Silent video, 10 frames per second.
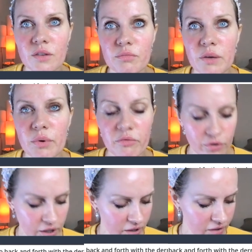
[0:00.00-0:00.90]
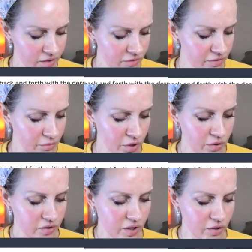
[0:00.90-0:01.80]
Maybe I'm forgetting something
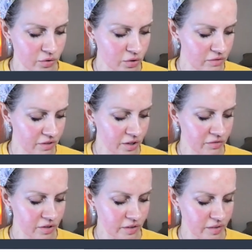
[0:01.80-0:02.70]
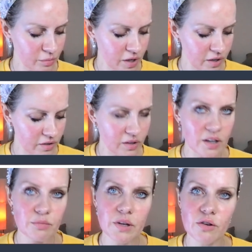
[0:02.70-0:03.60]
because I know you're very, very smart.
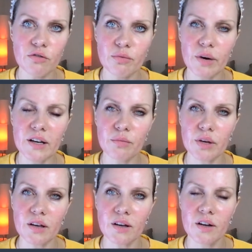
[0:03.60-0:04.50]
Let me know. Remind me.